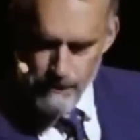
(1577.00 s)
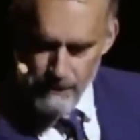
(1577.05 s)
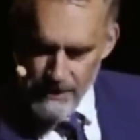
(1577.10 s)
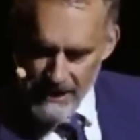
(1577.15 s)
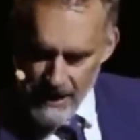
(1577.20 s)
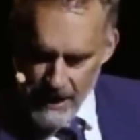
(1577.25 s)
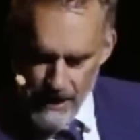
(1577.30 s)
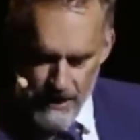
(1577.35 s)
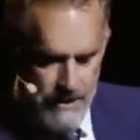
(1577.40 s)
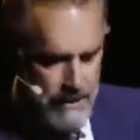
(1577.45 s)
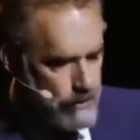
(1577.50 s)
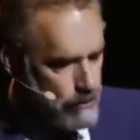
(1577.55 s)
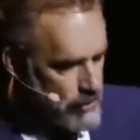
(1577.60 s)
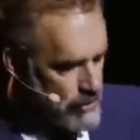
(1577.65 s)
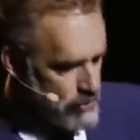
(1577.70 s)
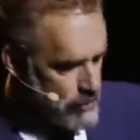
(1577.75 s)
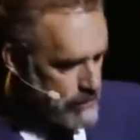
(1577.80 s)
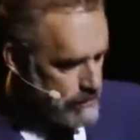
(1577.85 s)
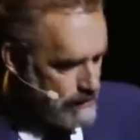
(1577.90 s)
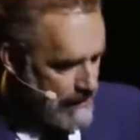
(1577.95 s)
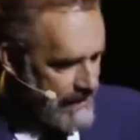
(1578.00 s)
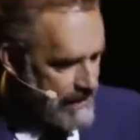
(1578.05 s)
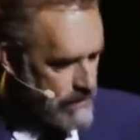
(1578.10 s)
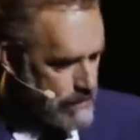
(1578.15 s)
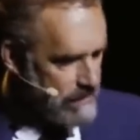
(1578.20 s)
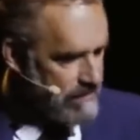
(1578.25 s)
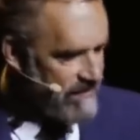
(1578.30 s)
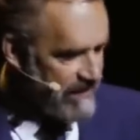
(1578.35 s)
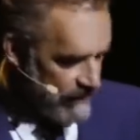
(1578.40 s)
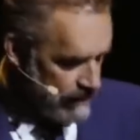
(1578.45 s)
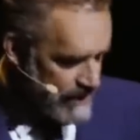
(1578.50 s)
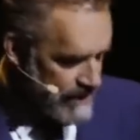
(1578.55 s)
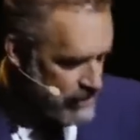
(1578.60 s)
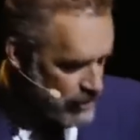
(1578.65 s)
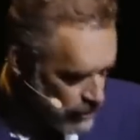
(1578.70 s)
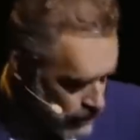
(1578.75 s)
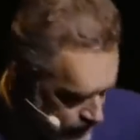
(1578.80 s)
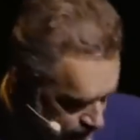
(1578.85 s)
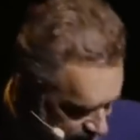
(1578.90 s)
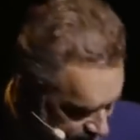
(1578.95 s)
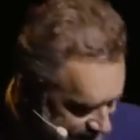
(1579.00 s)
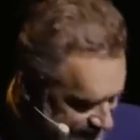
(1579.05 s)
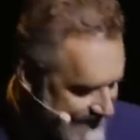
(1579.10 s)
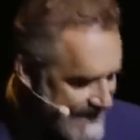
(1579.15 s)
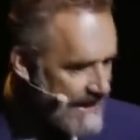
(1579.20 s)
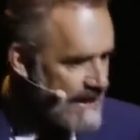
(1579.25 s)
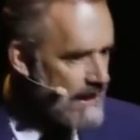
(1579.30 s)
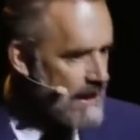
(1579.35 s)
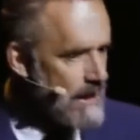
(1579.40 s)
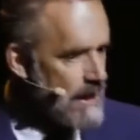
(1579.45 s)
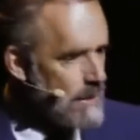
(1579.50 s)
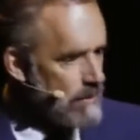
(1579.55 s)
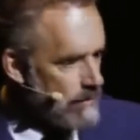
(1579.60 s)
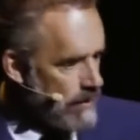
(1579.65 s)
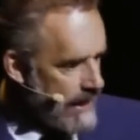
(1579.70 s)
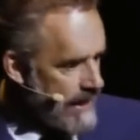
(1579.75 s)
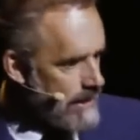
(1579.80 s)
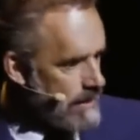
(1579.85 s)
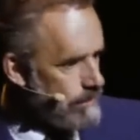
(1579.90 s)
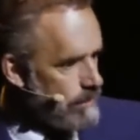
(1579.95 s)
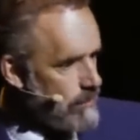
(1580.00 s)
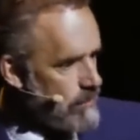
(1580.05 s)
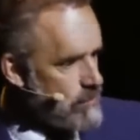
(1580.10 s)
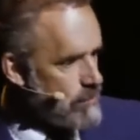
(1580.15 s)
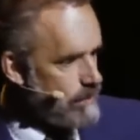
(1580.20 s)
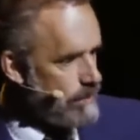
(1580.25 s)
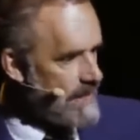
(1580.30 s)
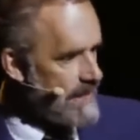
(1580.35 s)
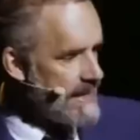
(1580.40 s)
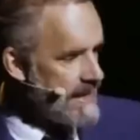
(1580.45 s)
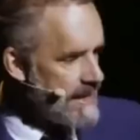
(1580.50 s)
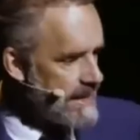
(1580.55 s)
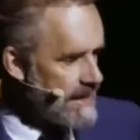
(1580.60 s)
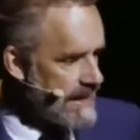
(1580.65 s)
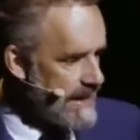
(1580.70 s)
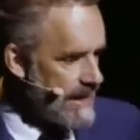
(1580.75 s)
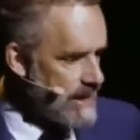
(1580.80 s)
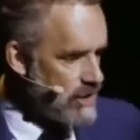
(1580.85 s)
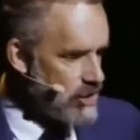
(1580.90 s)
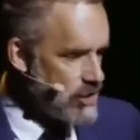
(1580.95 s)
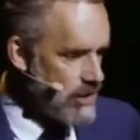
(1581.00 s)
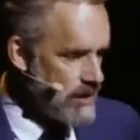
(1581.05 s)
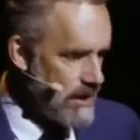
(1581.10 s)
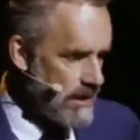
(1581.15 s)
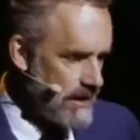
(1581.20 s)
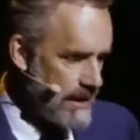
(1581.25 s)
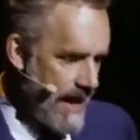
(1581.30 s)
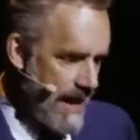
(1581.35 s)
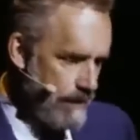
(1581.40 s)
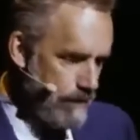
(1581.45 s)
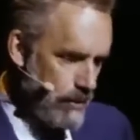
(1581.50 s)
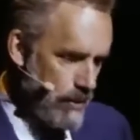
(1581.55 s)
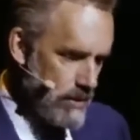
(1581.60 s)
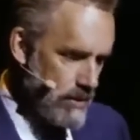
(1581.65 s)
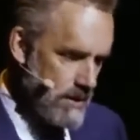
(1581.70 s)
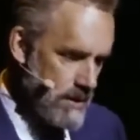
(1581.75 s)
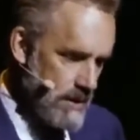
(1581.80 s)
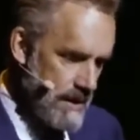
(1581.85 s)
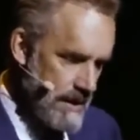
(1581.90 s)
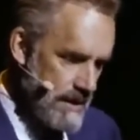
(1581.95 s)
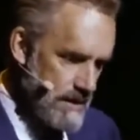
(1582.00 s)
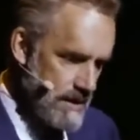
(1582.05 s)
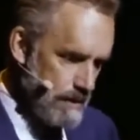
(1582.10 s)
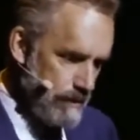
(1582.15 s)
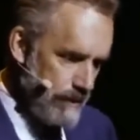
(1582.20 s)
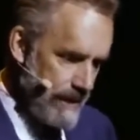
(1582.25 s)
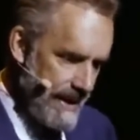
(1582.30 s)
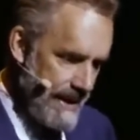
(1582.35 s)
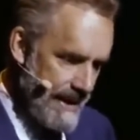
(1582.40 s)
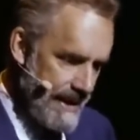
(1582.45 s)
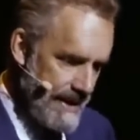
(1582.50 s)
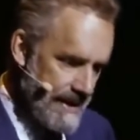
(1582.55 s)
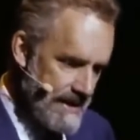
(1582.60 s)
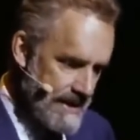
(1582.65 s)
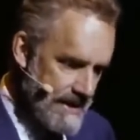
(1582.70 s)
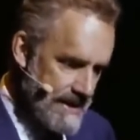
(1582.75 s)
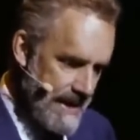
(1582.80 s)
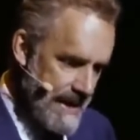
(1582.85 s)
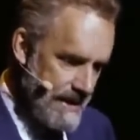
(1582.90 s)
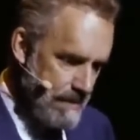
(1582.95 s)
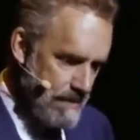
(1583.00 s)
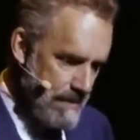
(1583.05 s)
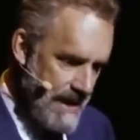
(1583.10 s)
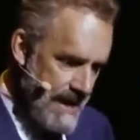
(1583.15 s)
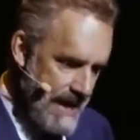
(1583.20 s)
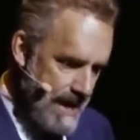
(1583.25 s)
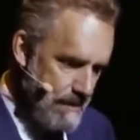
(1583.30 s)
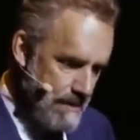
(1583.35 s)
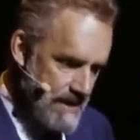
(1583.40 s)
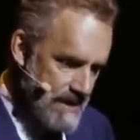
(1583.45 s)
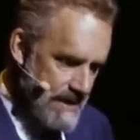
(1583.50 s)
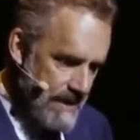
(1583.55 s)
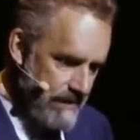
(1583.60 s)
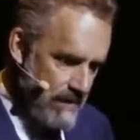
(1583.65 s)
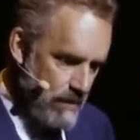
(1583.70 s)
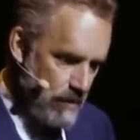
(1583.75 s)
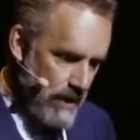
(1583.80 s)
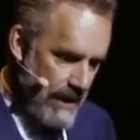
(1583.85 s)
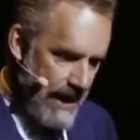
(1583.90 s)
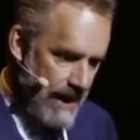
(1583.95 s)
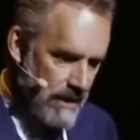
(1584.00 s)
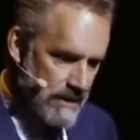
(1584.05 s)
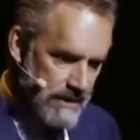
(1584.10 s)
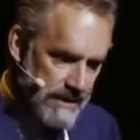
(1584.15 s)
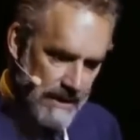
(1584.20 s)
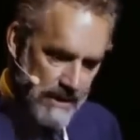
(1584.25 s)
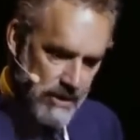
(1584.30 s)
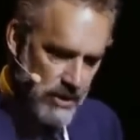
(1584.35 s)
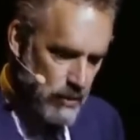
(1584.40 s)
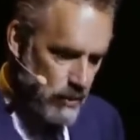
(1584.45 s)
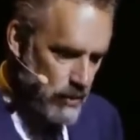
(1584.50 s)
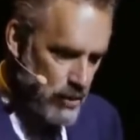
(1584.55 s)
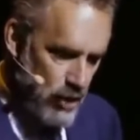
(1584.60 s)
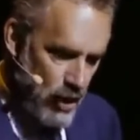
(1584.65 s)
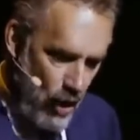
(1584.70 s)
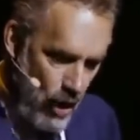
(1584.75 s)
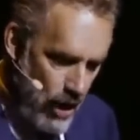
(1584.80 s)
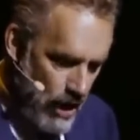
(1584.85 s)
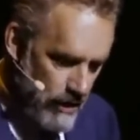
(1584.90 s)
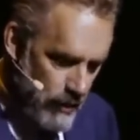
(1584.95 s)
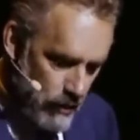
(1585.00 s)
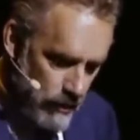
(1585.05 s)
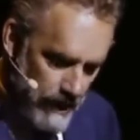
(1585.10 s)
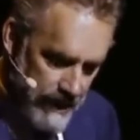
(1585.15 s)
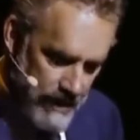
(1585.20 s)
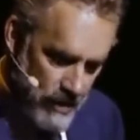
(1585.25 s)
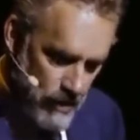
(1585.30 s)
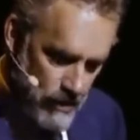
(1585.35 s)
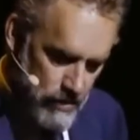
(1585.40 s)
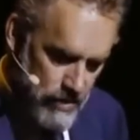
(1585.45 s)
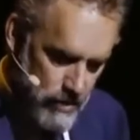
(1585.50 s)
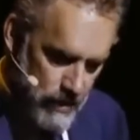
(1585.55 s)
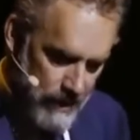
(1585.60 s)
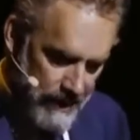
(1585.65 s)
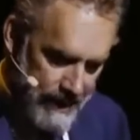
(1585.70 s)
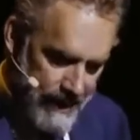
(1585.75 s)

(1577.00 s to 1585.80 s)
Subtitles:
behind them, which would make them very nervous, right? Which would be an indication that that person isn't playing the same game as everyone else, and so God only knows what